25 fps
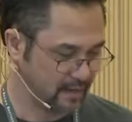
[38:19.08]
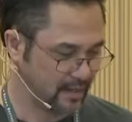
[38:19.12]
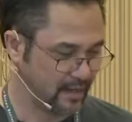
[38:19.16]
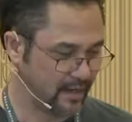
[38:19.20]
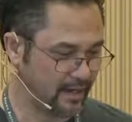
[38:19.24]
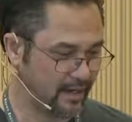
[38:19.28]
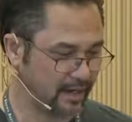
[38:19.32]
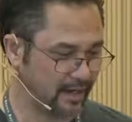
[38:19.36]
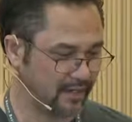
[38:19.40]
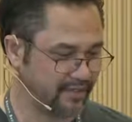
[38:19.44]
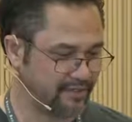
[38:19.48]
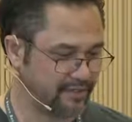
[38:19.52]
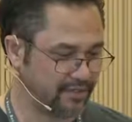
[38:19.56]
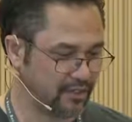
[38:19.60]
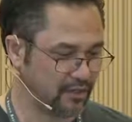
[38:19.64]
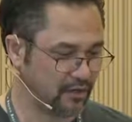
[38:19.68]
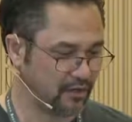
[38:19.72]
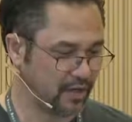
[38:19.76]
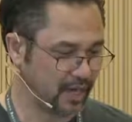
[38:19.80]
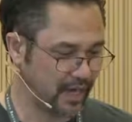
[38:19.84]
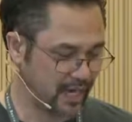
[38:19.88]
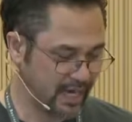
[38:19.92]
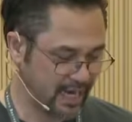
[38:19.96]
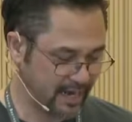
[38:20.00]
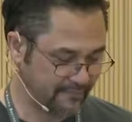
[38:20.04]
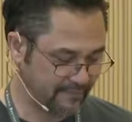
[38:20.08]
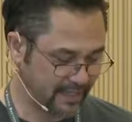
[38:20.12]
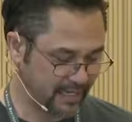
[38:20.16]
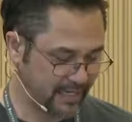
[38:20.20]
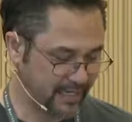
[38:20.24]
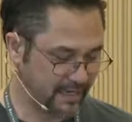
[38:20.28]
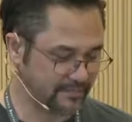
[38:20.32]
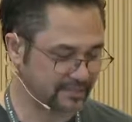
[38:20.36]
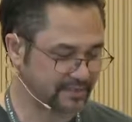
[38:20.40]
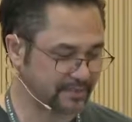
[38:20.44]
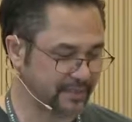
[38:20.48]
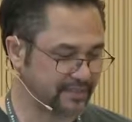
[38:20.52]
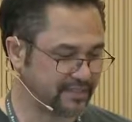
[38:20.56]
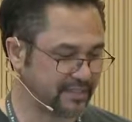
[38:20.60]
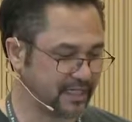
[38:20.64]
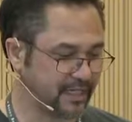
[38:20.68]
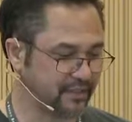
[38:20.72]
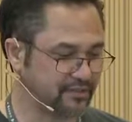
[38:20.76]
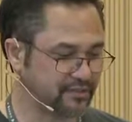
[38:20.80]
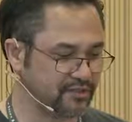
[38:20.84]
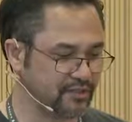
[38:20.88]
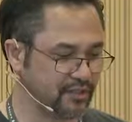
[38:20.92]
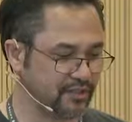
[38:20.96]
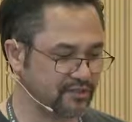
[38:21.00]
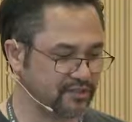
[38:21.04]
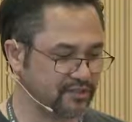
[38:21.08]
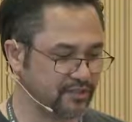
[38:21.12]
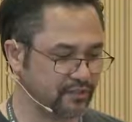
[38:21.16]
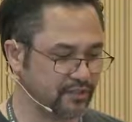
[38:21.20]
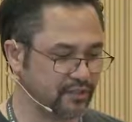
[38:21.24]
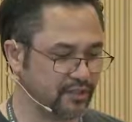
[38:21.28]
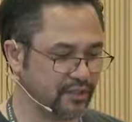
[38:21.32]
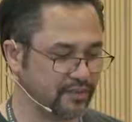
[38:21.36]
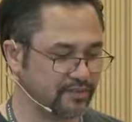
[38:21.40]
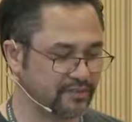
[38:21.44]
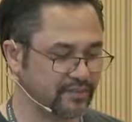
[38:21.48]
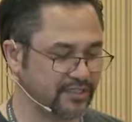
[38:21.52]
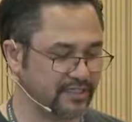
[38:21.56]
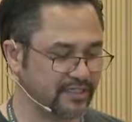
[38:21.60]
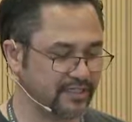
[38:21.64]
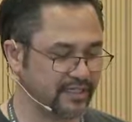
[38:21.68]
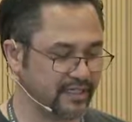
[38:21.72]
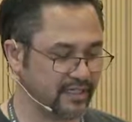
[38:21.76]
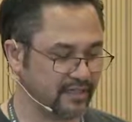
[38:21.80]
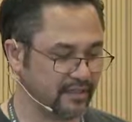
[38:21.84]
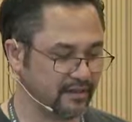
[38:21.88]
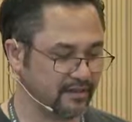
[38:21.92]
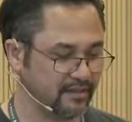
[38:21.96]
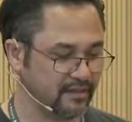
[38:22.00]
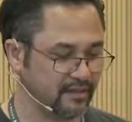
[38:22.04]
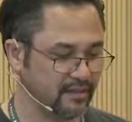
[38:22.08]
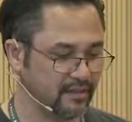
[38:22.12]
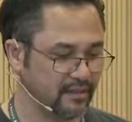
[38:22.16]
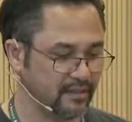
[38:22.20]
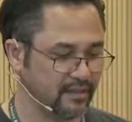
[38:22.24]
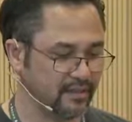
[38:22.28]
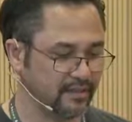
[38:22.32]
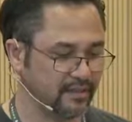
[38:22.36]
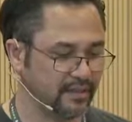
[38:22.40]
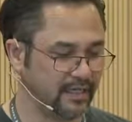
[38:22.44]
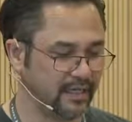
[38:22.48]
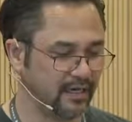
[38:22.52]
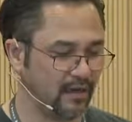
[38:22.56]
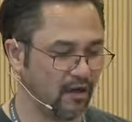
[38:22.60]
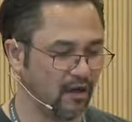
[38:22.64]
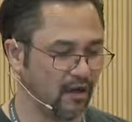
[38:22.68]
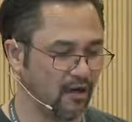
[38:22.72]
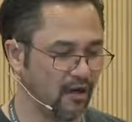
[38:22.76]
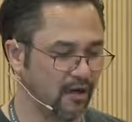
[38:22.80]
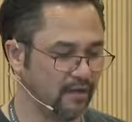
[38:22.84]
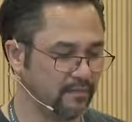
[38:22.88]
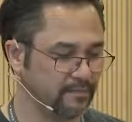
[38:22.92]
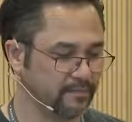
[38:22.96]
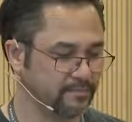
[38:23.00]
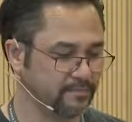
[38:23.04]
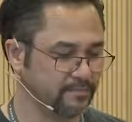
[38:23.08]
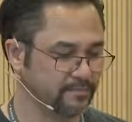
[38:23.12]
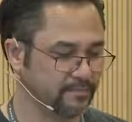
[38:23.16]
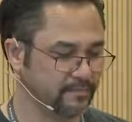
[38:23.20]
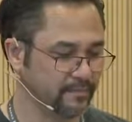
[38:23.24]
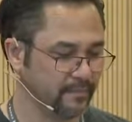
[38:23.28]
And so I have that namespace now, so I say kubectl, get all,